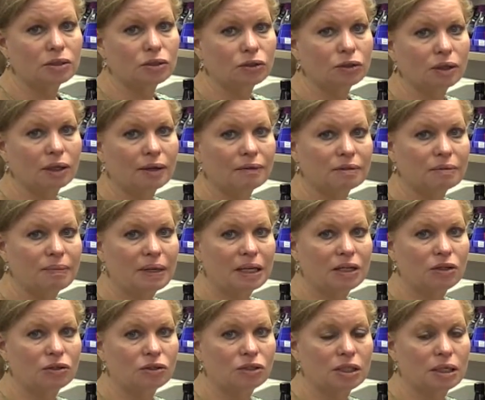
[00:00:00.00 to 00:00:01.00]
so you're going to have to
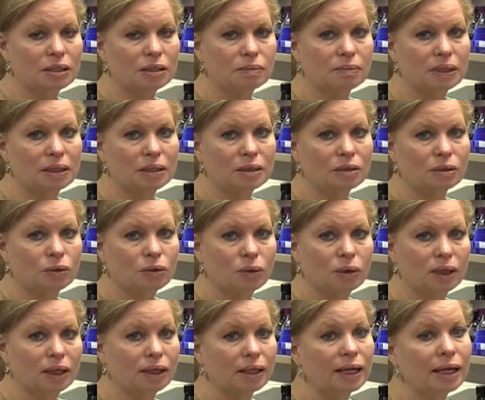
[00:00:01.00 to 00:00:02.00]
make your adjustments
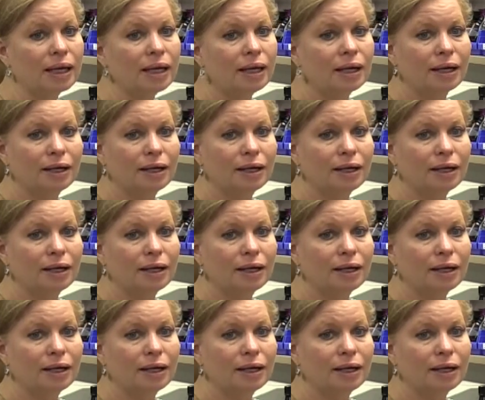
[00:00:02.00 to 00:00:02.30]
accordingly,